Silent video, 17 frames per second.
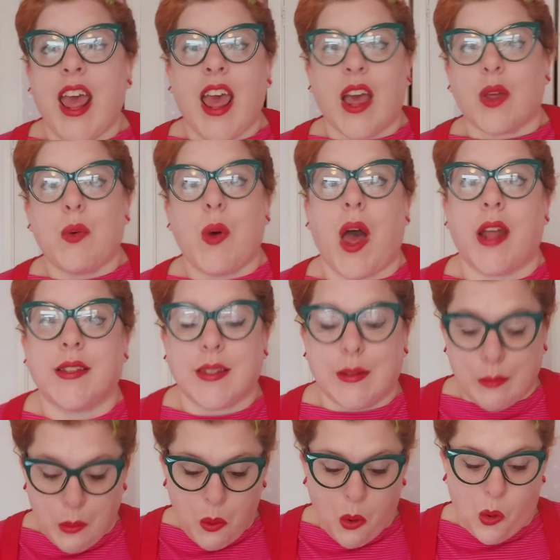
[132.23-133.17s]
I acquired
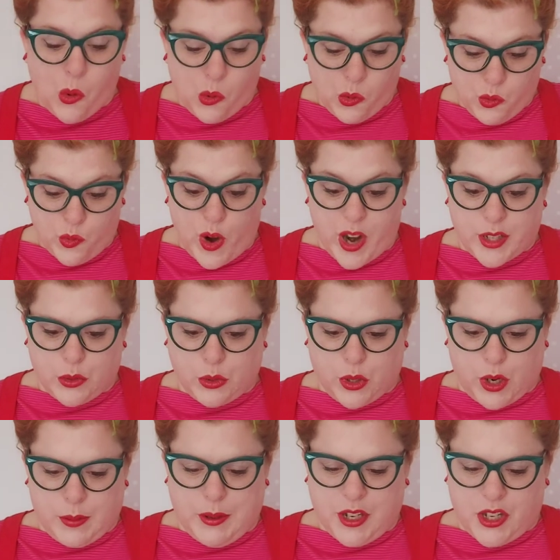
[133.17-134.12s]
some more red
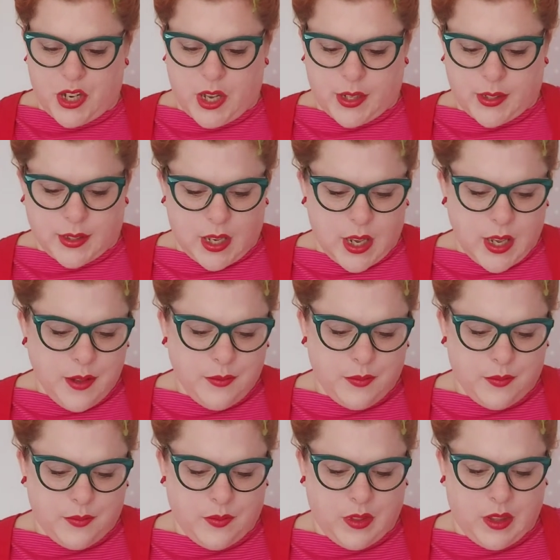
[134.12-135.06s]
stripy jersey,
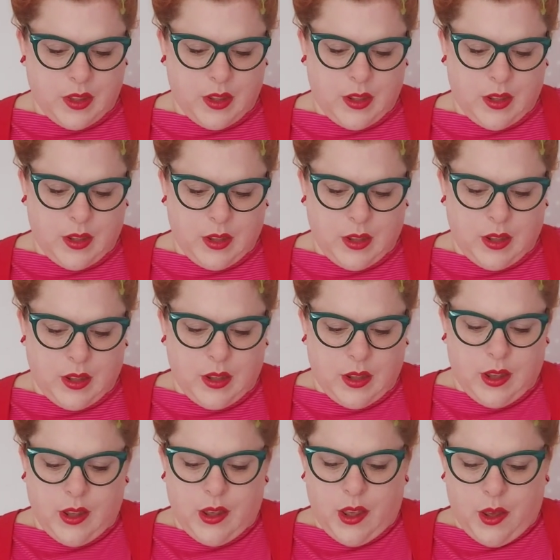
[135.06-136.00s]

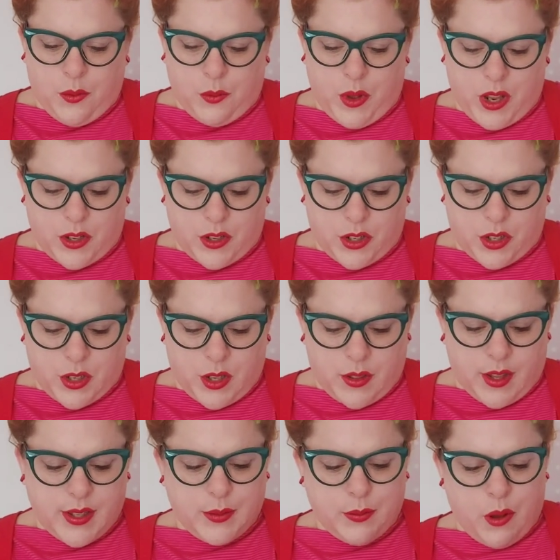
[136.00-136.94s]
which
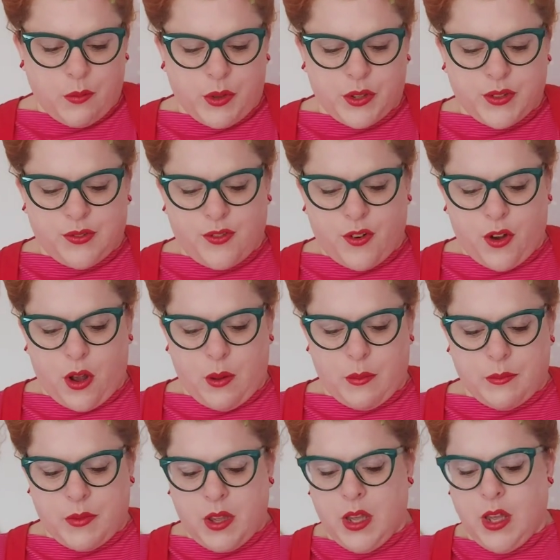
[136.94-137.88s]
this one was
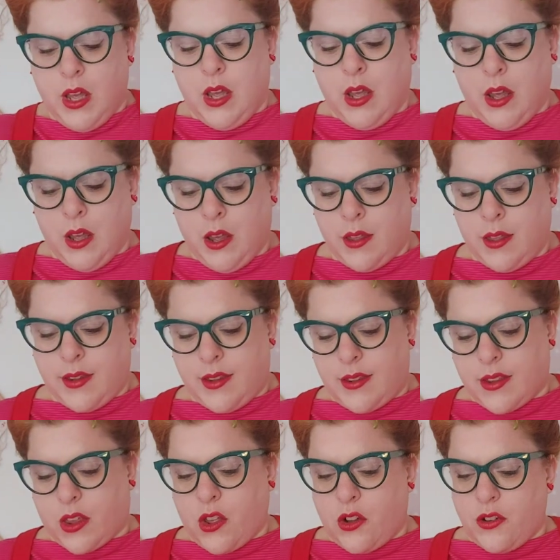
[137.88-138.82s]
from, this
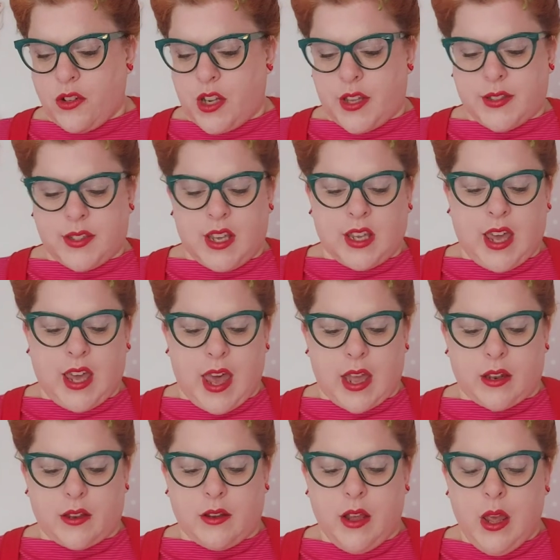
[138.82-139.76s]
is a cotton jersey
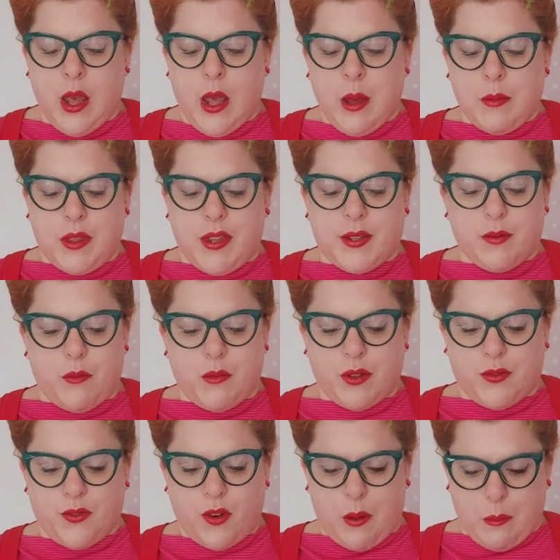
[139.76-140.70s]
again, but this one
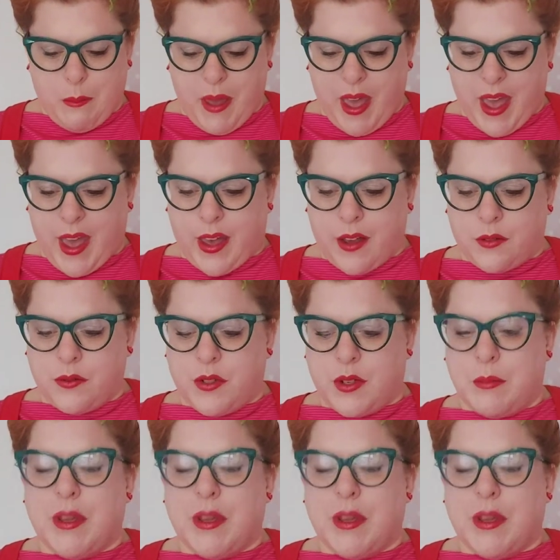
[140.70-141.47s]
was from Pound a